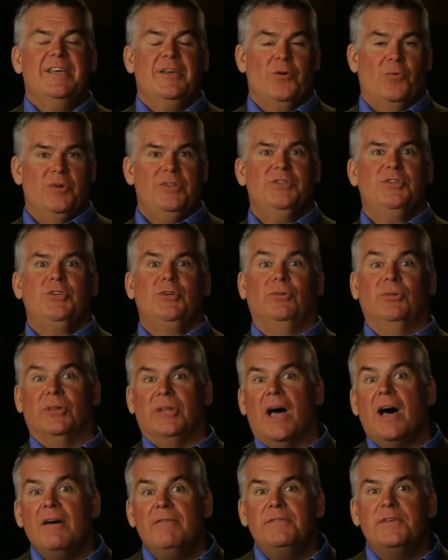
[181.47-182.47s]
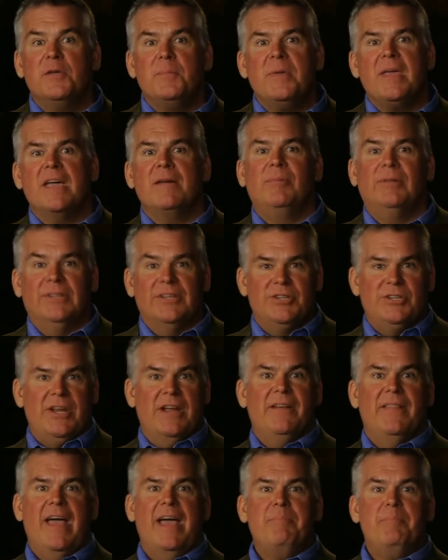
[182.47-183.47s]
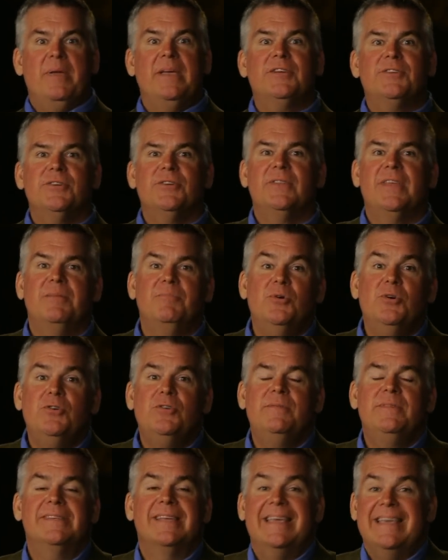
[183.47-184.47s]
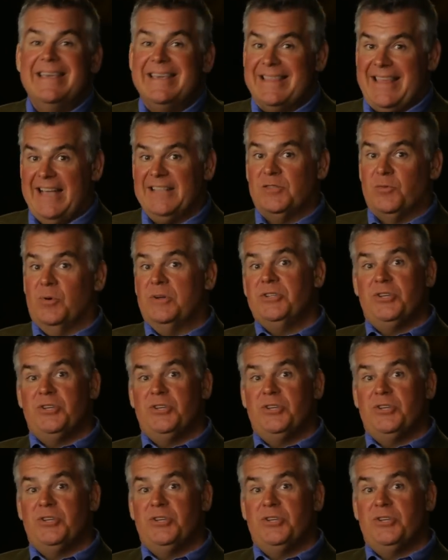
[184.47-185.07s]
Wouldn't you love to be able to share that picture that moves? That's what